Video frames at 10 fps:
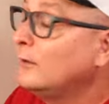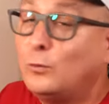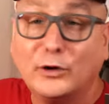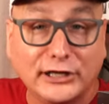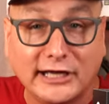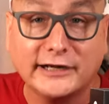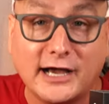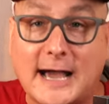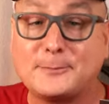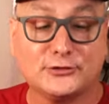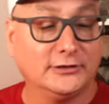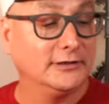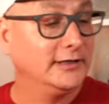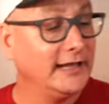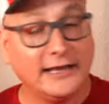well, you got an option.
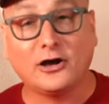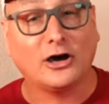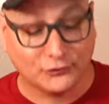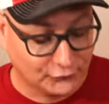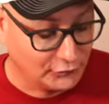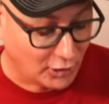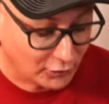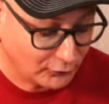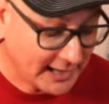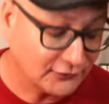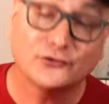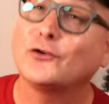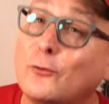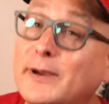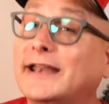And Austrian Audio has
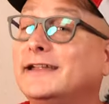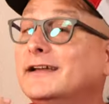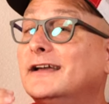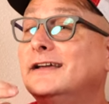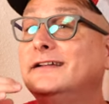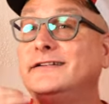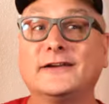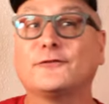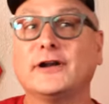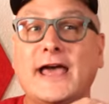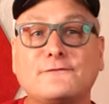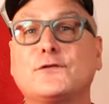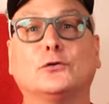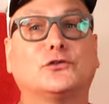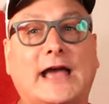so many different
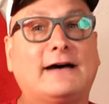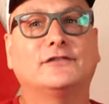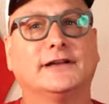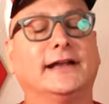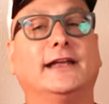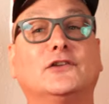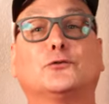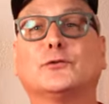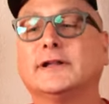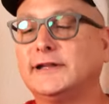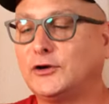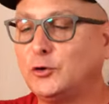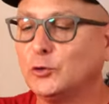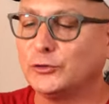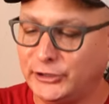headphones out there. It's really
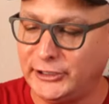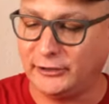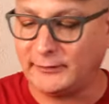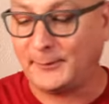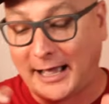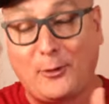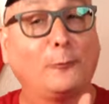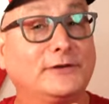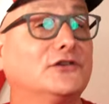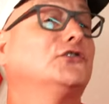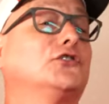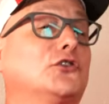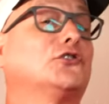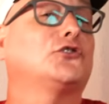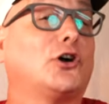cool, you know? I'm, i hope this is just a
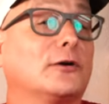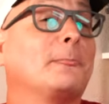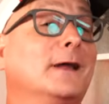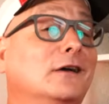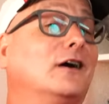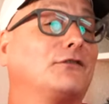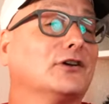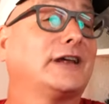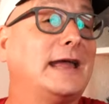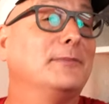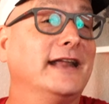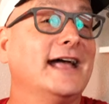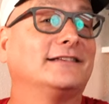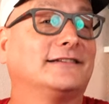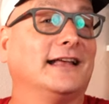start of their gaming
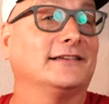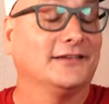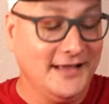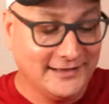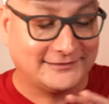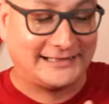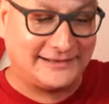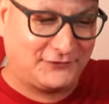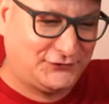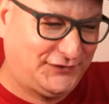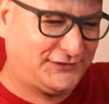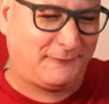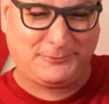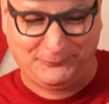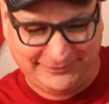headsets because I'd love to see
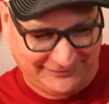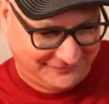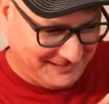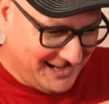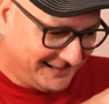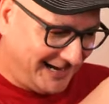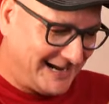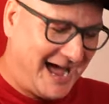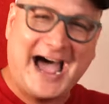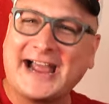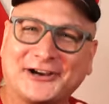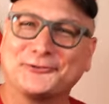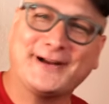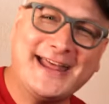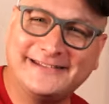something with this kind of
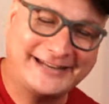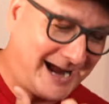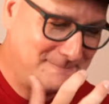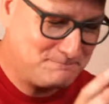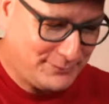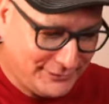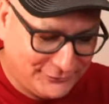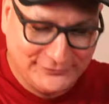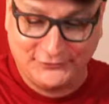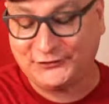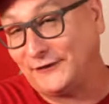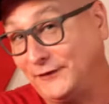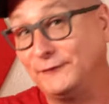higher end type build and stuff,